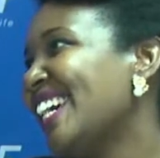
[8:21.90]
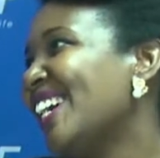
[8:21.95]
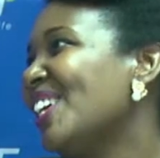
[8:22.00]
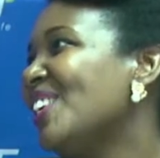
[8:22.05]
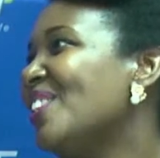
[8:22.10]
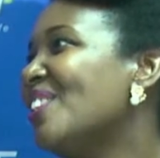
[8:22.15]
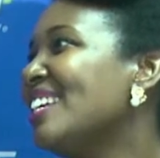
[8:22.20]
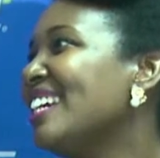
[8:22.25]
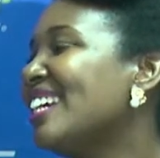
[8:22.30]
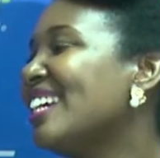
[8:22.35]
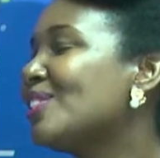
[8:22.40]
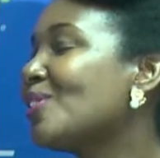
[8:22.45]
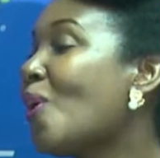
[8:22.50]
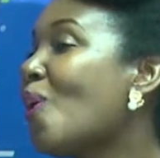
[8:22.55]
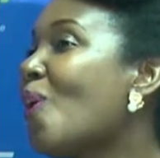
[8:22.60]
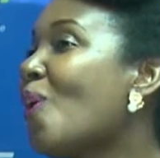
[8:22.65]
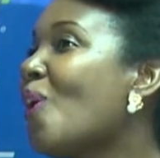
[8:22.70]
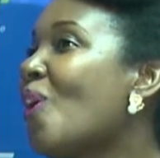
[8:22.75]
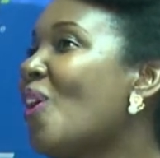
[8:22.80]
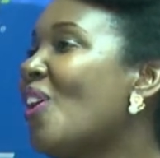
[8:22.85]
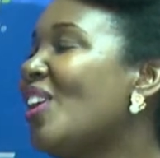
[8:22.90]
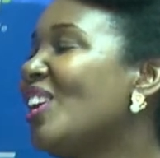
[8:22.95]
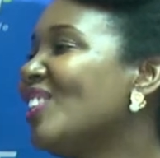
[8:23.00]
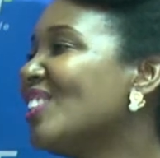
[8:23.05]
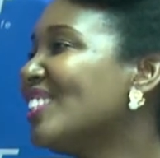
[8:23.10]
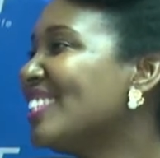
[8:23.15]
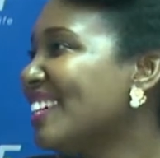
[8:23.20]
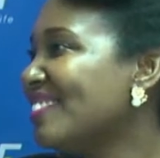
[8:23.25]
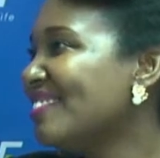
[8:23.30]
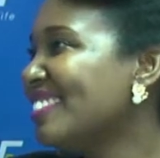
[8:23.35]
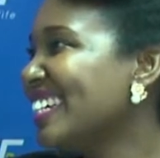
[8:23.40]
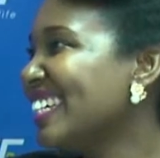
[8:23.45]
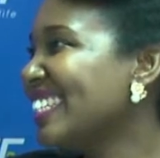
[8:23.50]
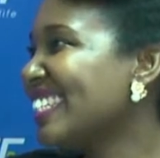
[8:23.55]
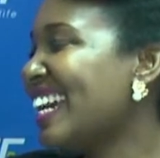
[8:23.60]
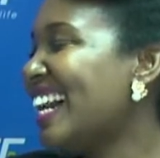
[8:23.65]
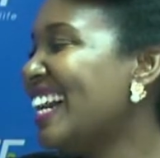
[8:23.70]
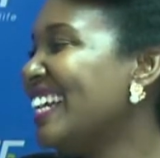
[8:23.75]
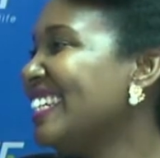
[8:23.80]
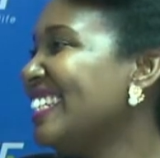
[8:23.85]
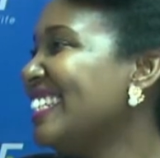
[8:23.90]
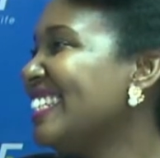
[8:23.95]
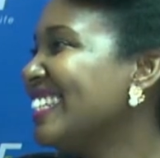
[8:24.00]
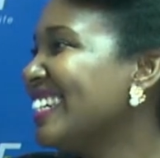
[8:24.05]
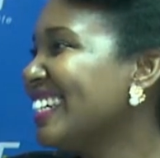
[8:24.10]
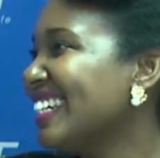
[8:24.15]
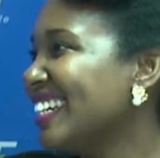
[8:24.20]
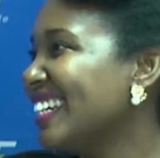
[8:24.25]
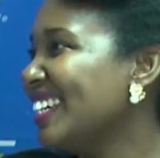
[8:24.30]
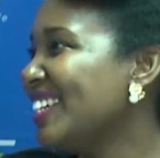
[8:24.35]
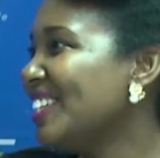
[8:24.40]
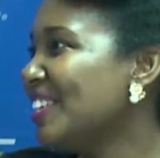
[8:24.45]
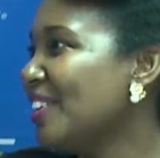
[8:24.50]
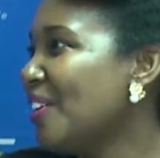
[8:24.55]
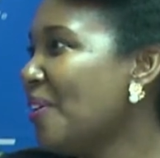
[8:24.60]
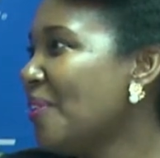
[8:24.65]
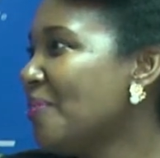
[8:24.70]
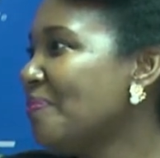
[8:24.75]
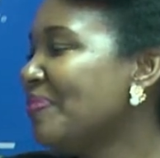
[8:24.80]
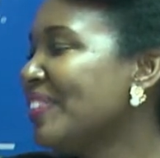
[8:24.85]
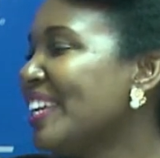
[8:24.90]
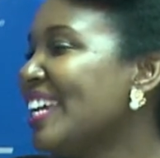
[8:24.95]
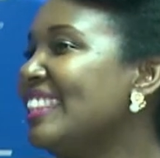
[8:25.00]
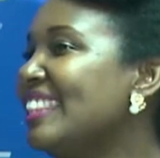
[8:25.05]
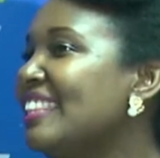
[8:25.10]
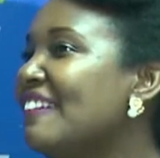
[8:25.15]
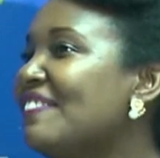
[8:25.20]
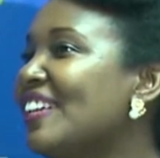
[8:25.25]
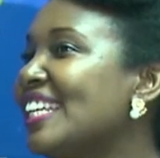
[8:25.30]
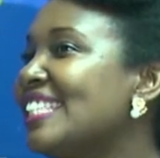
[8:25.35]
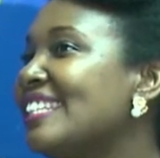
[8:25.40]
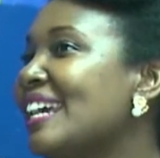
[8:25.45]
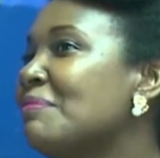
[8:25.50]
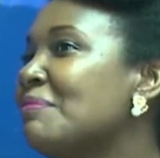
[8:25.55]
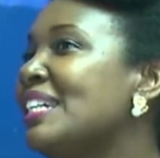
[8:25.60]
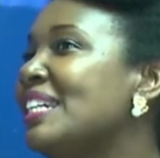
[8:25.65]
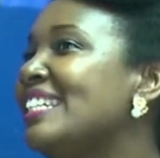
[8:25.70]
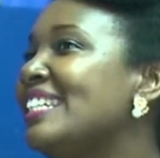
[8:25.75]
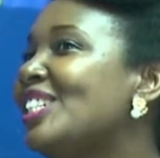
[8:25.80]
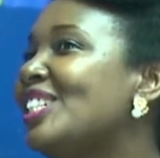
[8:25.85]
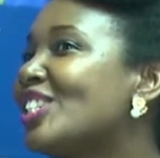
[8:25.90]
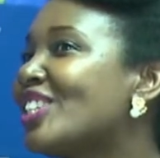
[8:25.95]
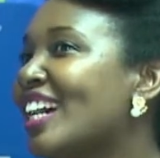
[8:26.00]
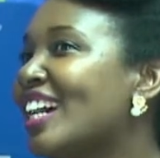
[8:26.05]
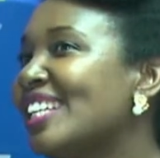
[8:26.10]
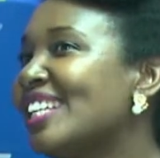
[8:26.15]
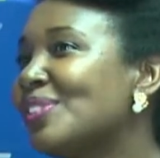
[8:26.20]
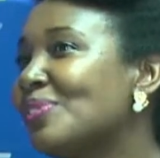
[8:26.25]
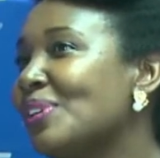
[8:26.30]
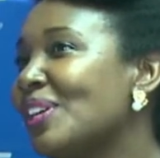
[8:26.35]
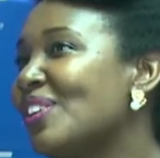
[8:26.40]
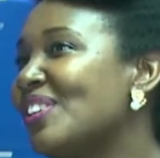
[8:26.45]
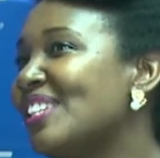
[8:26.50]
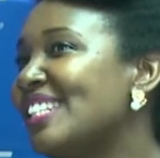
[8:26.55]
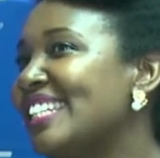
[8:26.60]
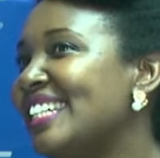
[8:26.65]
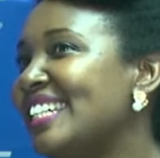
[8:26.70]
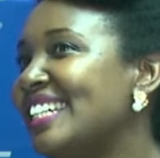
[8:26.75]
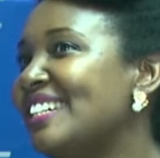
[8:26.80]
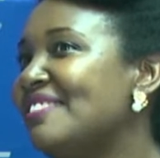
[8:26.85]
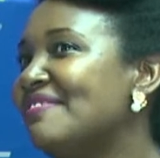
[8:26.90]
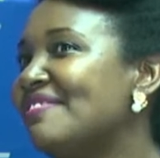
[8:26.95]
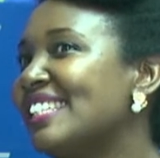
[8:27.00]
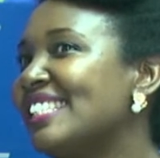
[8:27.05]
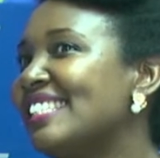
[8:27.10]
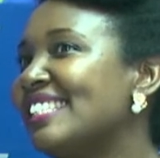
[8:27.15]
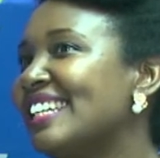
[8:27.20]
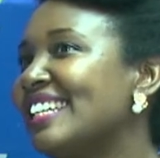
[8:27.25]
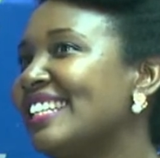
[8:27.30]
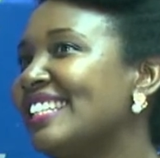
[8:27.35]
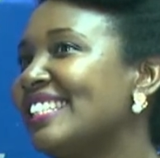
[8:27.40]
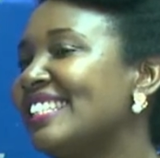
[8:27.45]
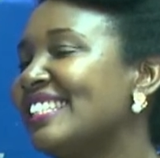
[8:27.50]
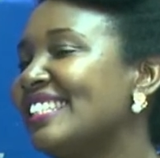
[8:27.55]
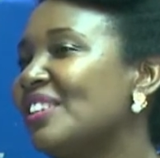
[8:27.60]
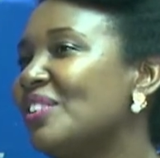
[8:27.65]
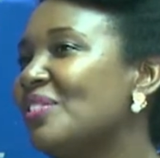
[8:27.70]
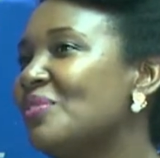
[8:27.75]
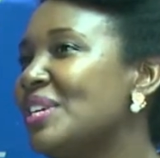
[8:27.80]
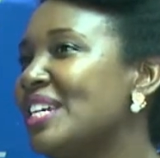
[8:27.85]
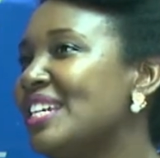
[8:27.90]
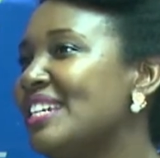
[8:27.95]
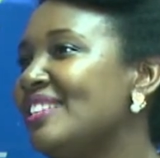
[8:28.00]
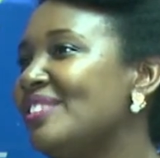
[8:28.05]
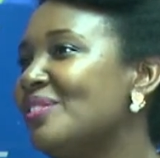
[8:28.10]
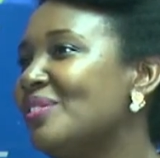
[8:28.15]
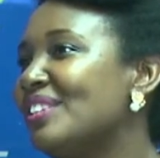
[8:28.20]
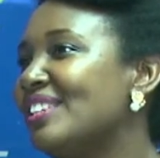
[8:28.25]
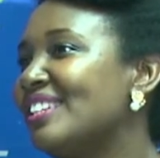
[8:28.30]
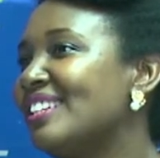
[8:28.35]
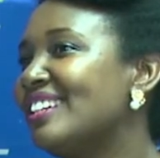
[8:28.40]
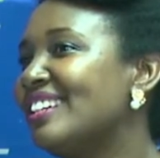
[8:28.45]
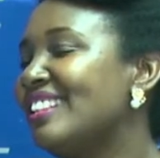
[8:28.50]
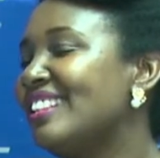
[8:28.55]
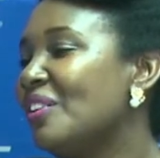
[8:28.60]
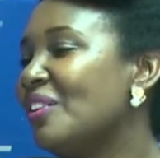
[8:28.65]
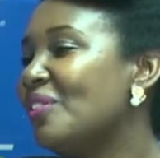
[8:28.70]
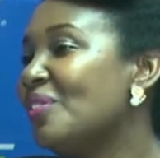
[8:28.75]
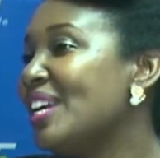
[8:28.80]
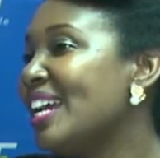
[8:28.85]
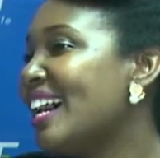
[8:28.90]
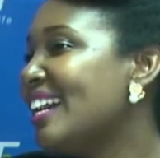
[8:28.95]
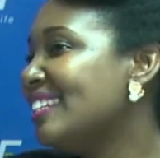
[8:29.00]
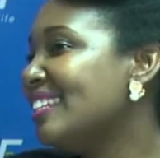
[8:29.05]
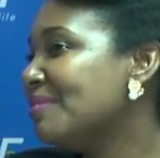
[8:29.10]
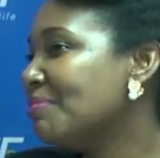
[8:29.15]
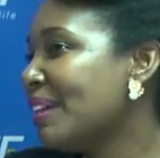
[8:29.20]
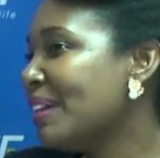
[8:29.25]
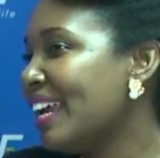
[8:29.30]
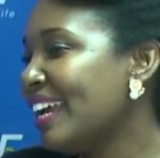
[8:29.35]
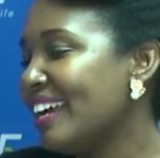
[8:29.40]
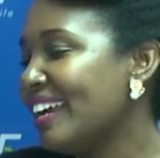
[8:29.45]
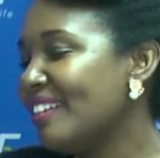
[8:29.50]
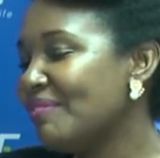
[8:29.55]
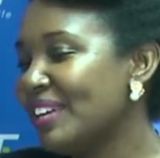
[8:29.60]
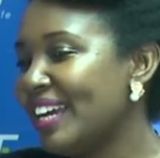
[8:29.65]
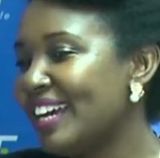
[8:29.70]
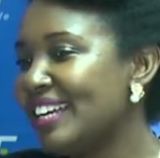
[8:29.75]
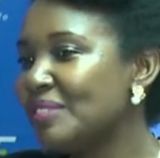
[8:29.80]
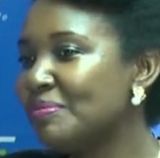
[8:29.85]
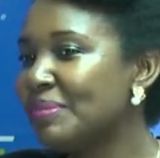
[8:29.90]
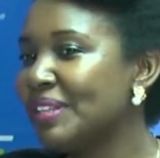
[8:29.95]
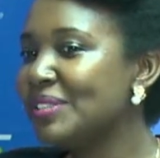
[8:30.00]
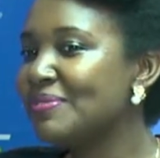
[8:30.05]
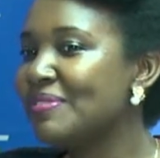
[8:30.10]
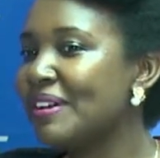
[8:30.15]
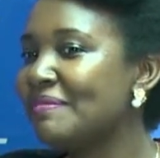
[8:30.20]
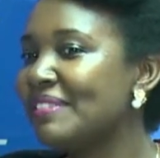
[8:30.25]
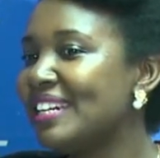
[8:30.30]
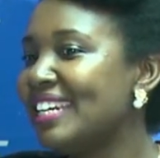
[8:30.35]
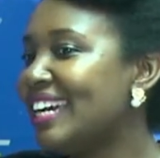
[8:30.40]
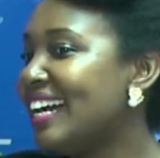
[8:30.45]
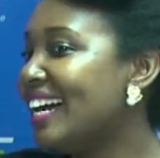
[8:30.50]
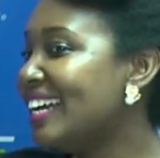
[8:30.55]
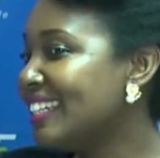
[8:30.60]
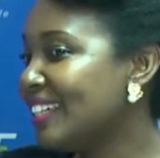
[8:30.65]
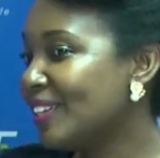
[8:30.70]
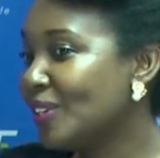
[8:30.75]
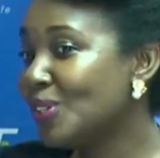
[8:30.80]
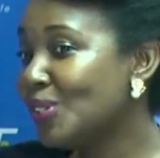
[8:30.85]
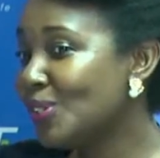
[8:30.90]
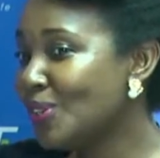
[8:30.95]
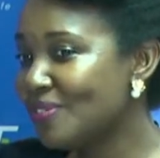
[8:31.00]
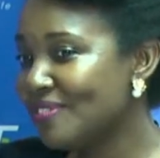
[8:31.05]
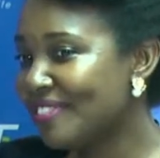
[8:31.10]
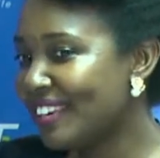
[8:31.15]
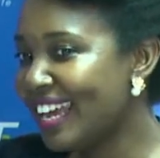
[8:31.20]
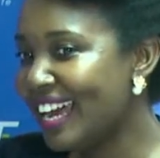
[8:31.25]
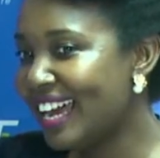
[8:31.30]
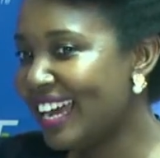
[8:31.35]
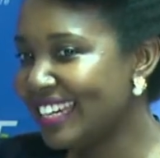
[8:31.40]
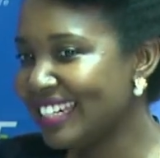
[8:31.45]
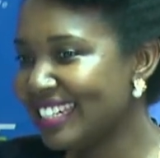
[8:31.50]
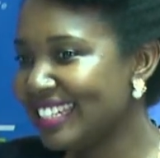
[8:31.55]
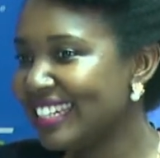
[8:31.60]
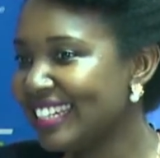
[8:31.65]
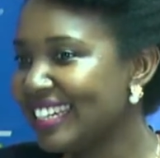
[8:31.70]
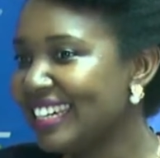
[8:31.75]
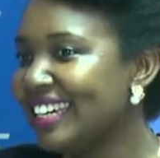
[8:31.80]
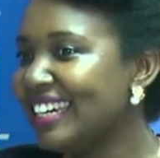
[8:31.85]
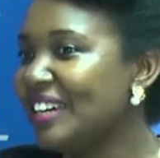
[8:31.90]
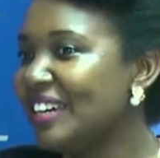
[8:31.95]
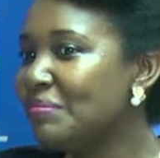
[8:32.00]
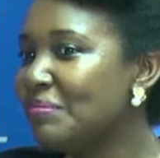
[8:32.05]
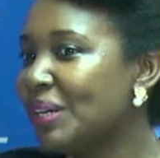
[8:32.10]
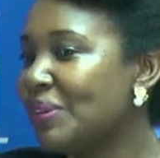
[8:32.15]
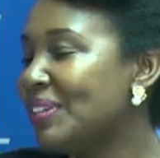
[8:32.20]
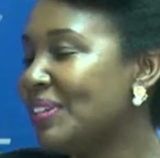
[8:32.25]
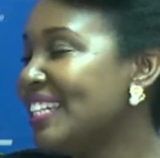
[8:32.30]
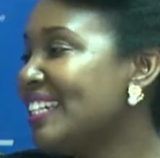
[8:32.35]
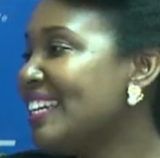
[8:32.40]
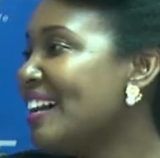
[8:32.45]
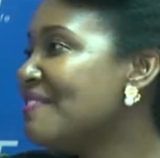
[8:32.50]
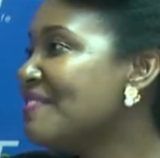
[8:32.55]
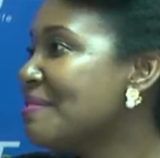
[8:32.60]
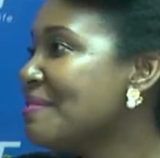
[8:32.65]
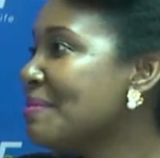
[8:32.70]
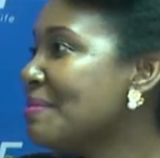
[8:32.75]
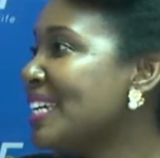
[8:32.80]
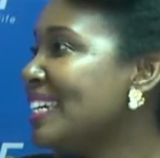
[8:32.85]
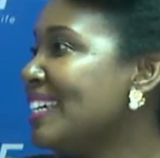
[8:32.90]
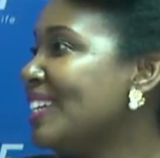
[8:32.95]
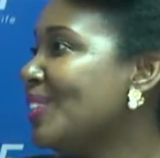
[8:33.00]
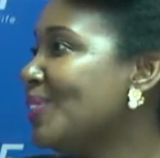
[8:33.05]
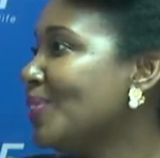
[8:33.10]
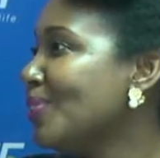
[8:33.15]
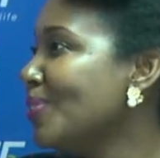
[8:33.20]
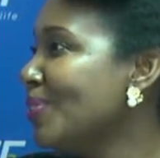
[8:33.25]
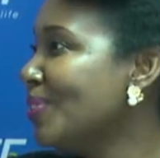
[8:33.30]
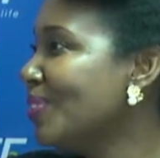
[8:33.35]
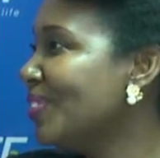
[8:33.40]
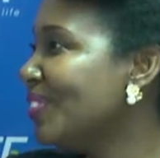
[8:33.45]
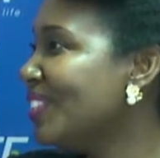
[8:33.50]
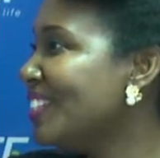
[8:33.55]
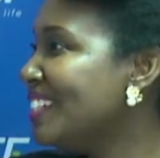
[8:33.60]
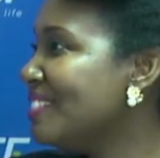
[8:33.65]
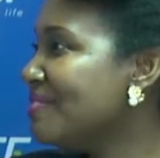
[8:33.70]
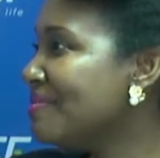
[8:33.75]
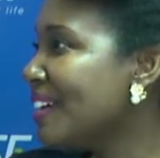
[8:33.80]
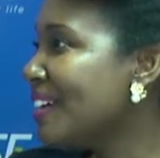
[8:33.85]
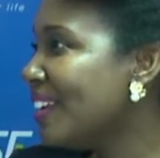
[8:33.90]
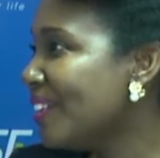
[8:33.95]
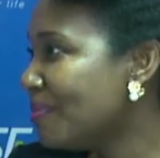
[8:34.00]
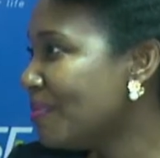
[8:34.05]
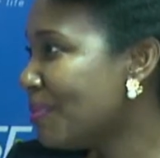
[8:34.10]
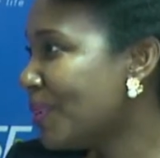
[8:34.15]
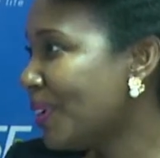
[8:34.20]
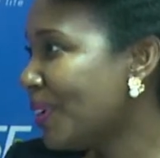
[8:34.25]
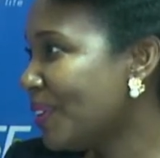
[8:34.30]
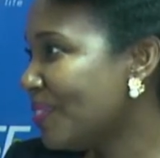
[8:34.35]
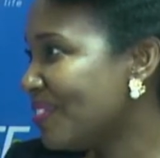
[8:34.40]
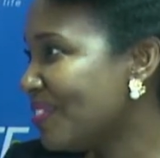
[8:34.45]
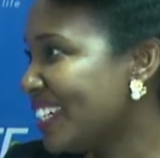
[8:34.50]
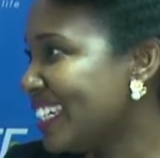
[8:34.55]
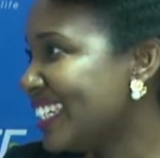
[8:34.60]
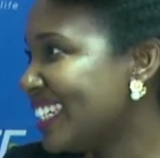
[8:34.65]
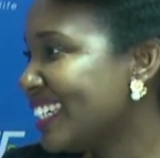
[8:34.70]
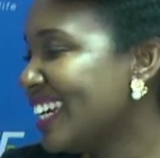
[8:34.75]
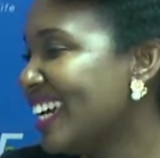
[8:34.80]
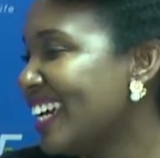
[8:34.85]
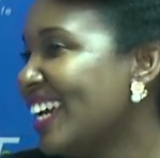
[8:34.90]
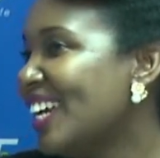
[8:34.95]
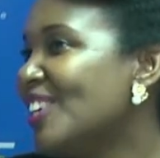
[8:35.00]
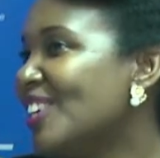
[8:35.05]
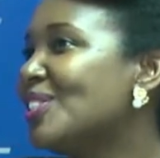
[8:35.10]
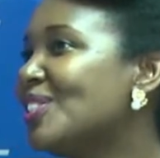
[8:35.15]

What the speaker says: Don't get all your savings and, the first time we did rice, we only invested, we had, my husband's family had a lot of land, but we didn't have the money to develop all of it.